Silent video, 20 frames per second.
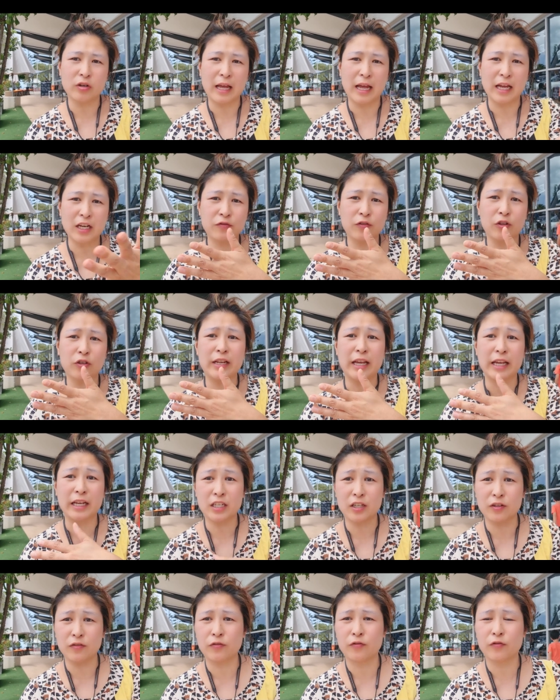cash flow
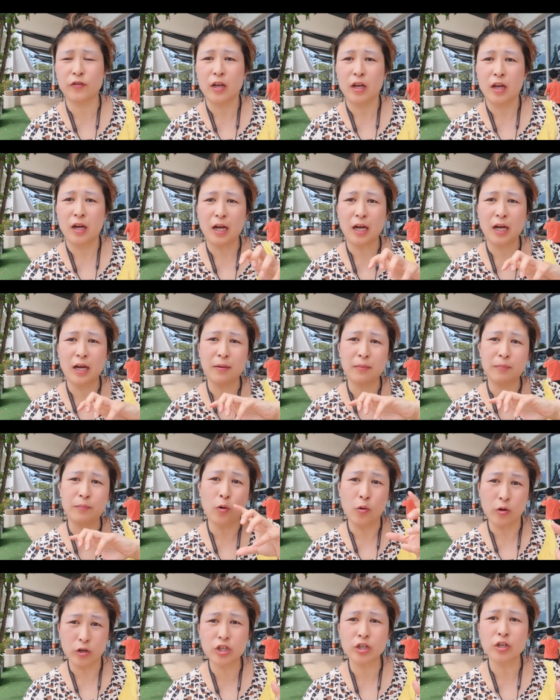negative uh,
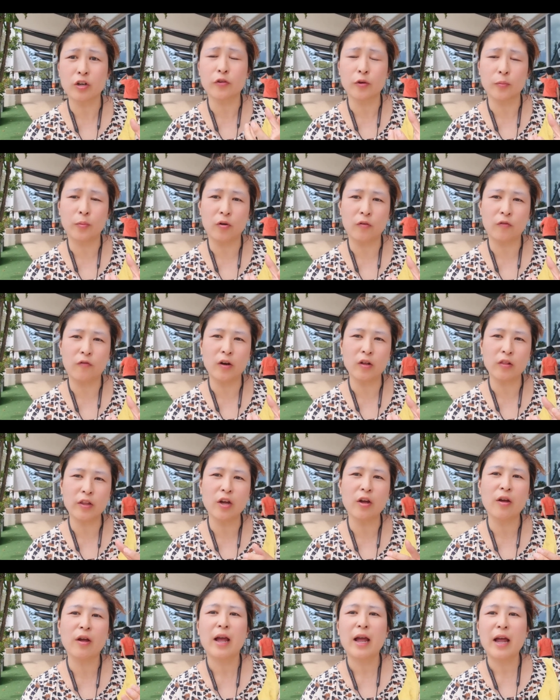portion of your portfolio